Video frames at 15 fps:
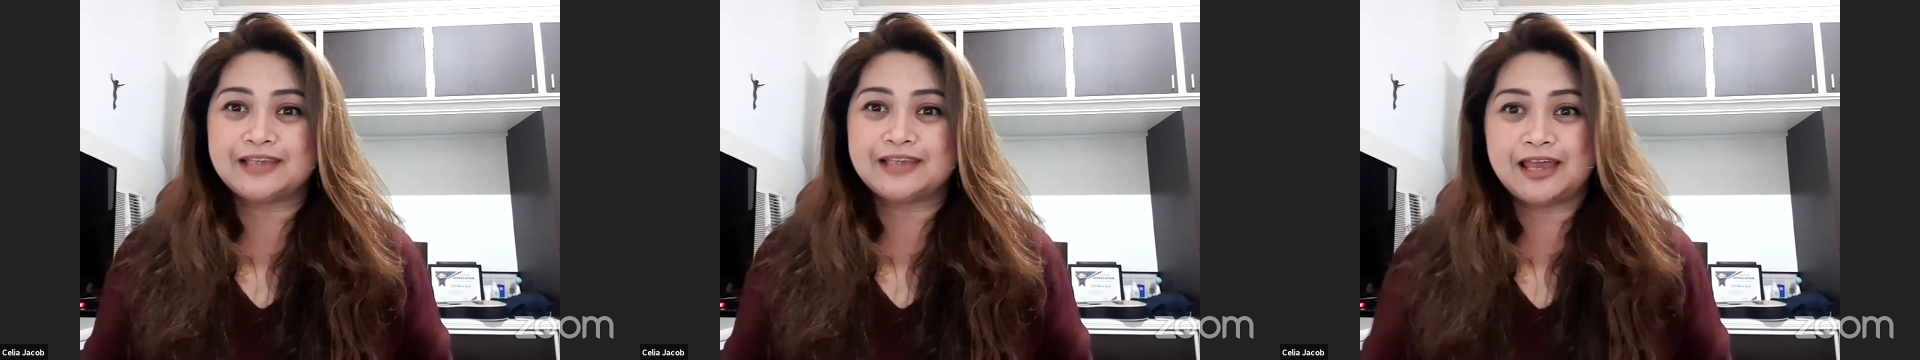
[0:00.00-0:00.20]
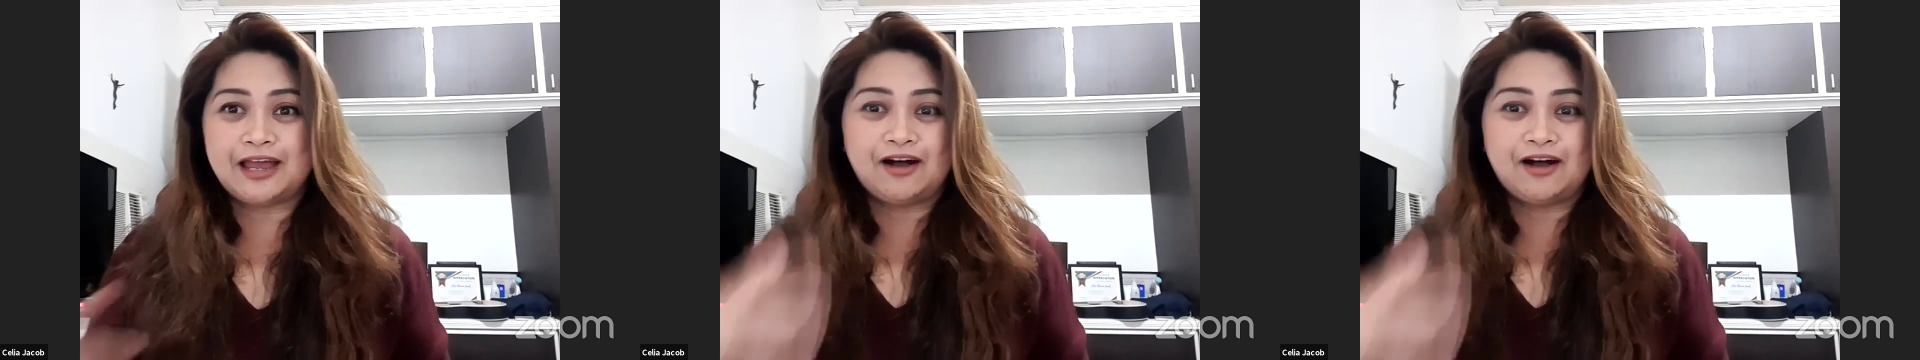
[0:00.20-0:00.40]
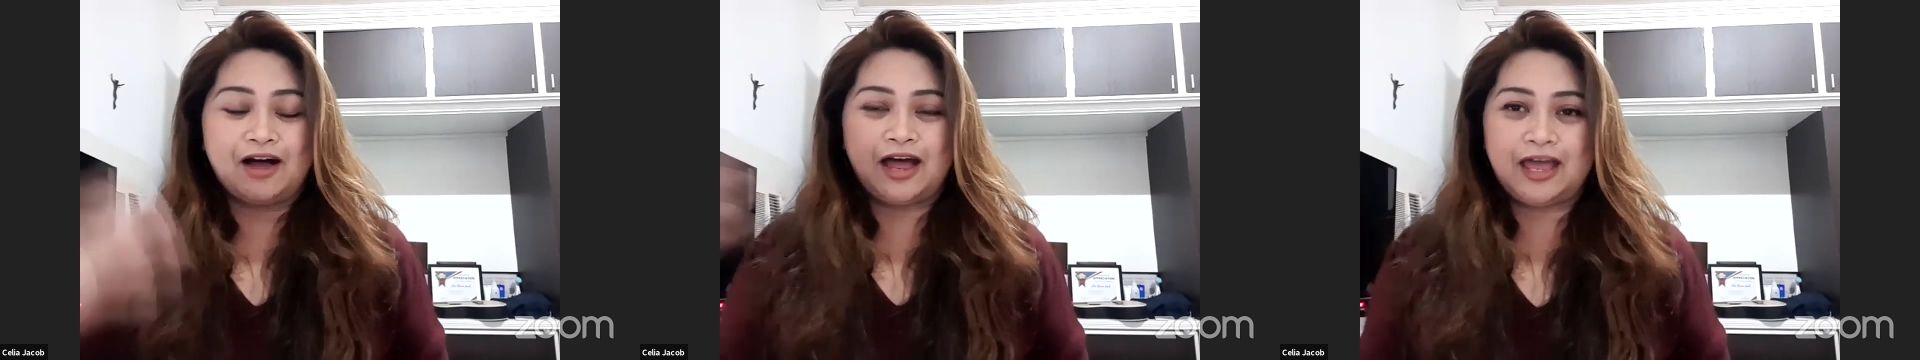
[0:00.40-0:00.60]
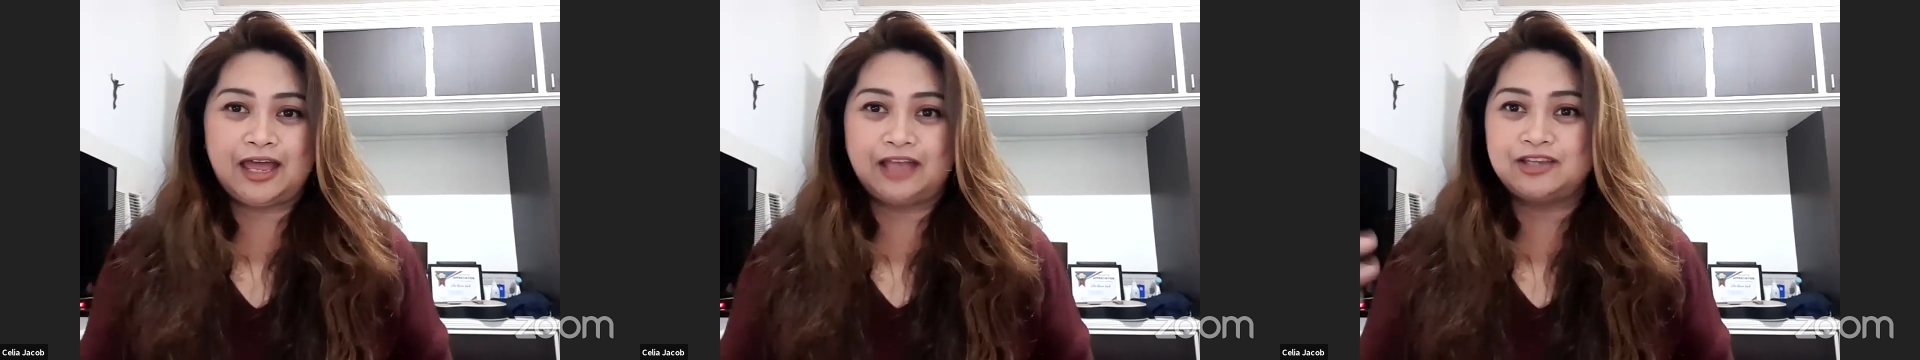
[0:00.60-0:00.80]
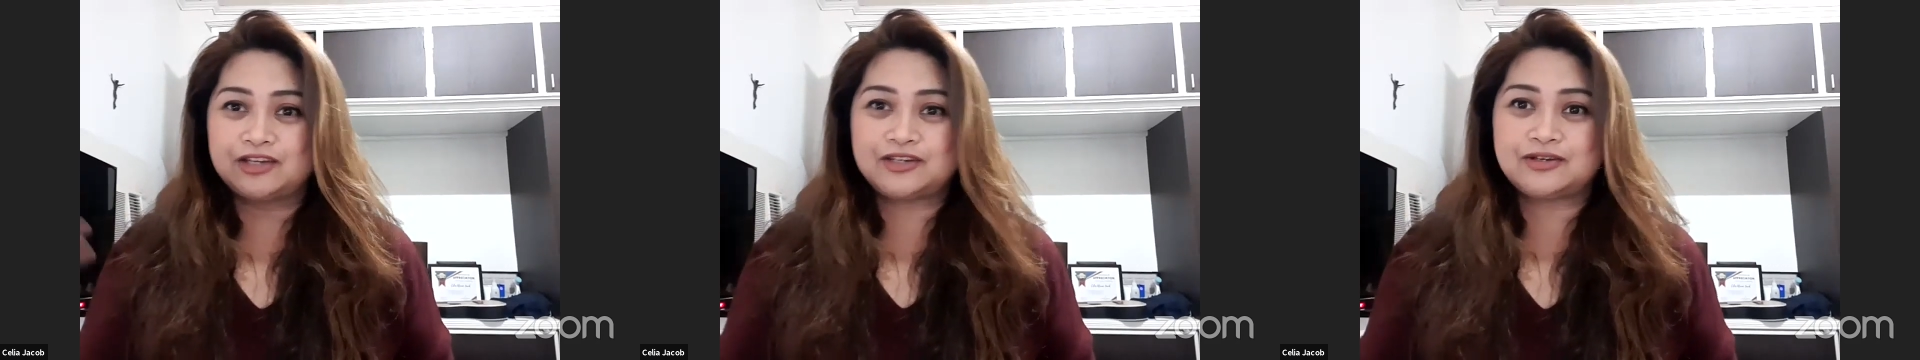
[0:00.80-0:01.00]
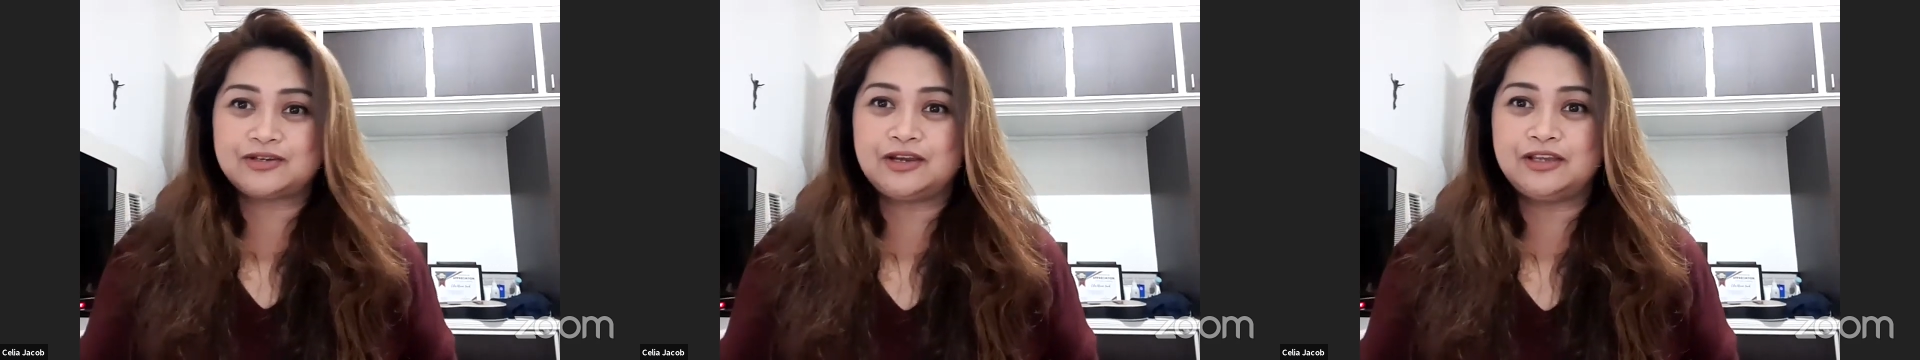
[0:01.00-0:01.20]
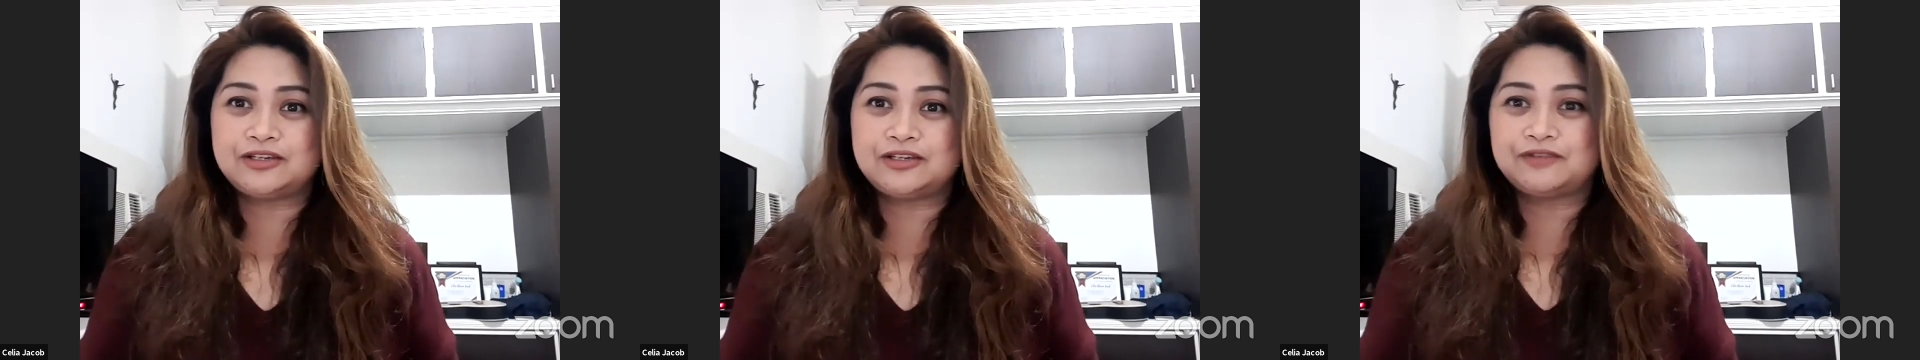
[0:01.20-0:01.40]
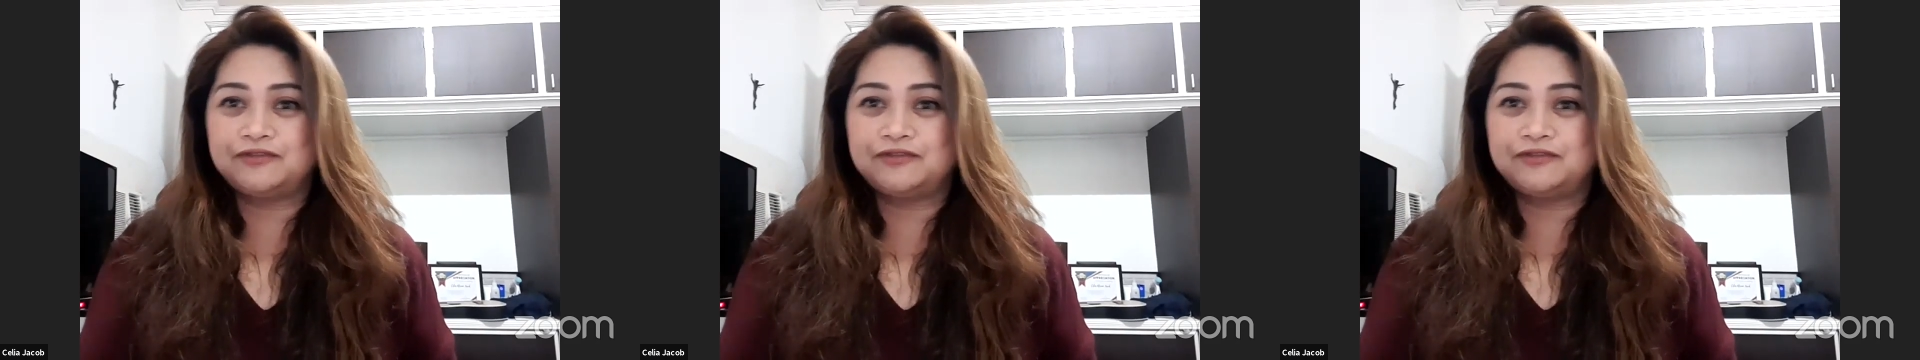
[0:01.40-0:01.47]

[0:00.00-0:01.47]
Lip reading: I just reached